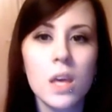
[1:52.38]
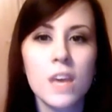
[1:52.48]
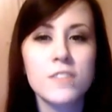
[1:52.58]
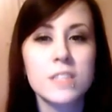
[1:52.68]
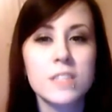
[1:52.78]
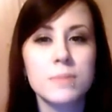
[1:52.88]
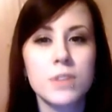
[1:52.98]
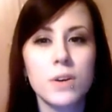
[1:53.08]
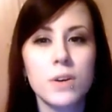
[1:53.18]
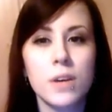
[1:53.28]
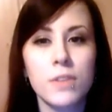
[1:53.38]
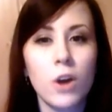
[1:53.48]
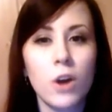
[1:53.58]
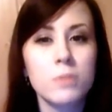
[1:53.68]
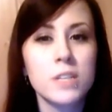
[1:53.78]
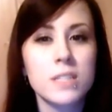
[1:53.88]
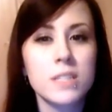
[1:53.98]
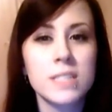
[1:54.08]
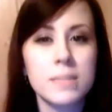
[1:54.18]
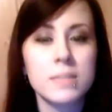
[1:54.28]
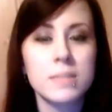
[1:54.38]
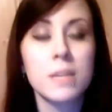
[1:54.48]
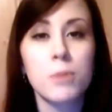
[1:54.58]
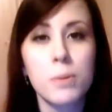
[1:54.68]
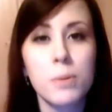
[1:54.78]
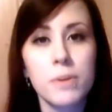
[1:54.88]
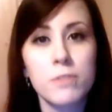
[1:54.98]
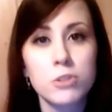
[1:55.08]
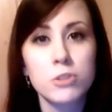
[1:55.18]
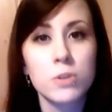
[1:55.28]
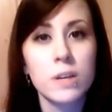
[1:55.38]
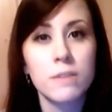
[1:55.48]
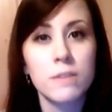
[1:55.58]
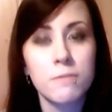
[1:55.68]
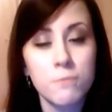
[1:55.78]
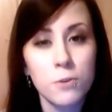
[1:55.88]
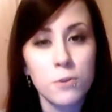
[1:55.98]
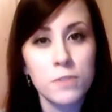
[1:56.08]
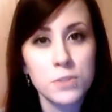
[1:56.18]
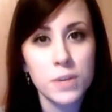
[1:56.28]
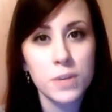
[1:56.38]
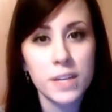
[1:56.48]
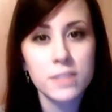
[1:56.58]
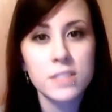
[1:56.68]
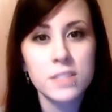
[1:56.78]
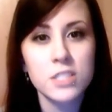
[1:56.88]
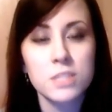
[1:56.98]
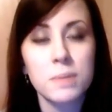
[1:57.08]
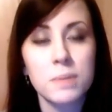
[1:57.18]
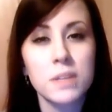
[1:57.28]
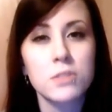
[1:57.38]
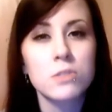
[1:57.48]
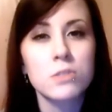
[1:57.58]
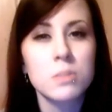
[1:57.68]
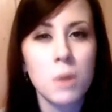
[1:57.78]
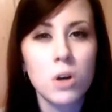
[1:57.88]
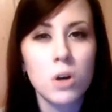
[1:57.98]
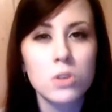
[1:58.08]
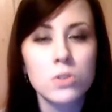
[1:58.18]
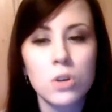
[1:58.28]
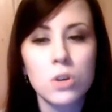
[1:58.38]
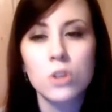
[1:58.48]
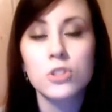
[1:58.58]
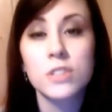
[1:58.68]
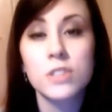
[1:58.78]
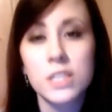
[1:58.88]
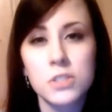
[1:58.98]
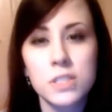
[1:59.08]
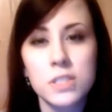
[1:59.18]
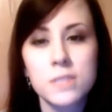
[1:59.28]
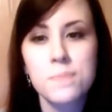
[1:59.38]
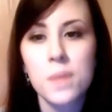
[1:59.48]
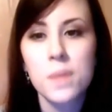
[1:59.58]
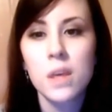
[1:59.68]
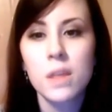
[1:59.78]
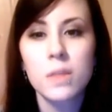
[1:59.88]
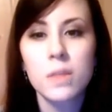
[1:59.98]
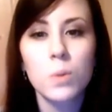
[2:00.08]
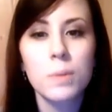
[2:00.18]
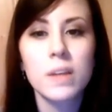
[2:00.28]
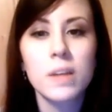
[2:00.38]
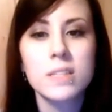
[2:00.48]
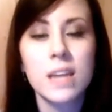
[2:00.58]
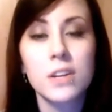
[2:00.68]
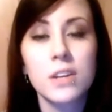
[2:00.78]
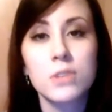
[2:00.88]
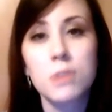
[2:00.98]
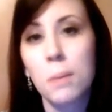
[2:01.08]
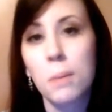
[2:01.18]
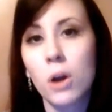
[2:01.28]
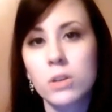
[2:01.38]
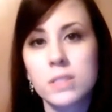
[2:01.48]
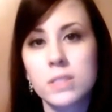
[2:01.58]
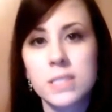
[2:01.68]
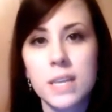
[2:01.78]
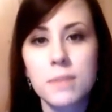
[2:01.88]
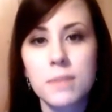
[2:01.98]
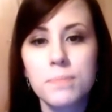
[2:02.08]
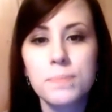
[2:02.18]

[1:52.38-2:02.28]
If the object seems inappropriate for a visual aid, such as being too small, large, or dangerous, then one may decide to use a model instead.